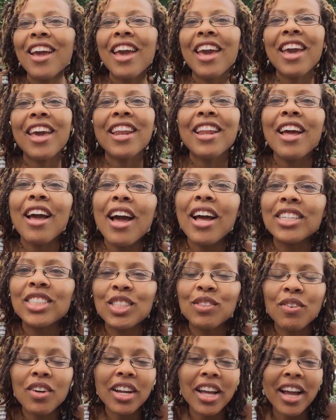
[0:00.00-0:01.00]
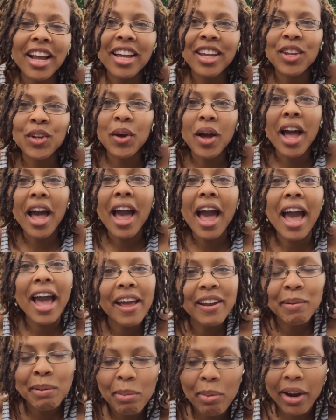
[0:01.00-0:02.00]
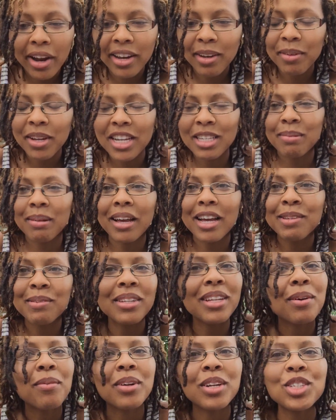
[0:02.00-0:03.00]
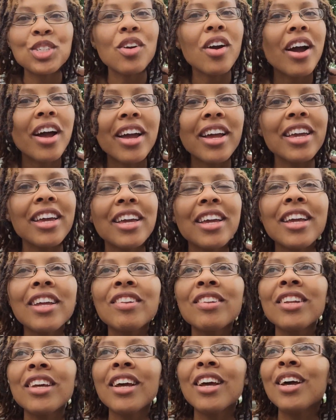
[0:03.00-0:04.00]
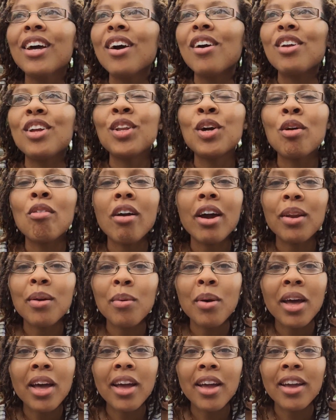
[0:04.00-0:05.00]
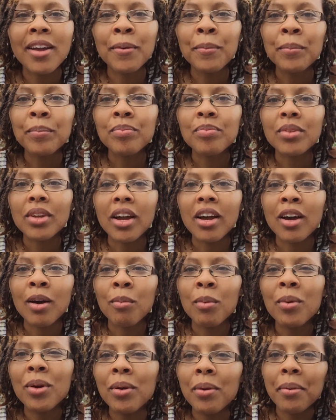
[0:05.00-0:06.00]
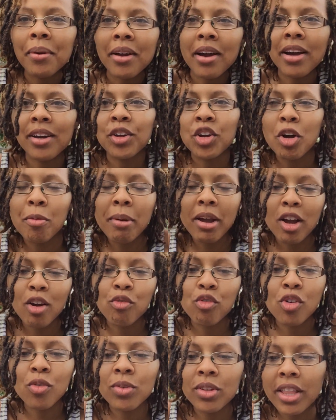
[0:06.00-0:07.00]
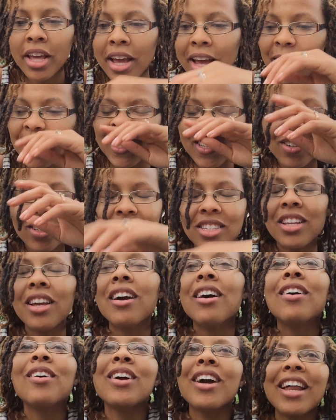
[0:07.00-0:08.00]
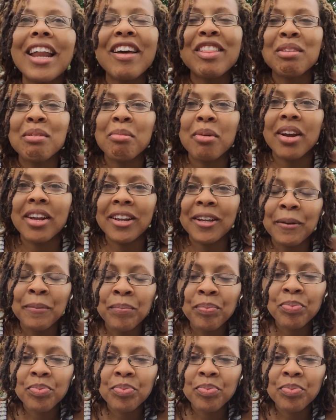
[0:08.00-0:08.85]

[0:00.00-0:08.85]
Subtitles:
And I just felt like, I had to be pregnant because my husband didn't want to try again, right away. We were kind of going back and forth with that. So I was just like, oh God, I have to be pregnant.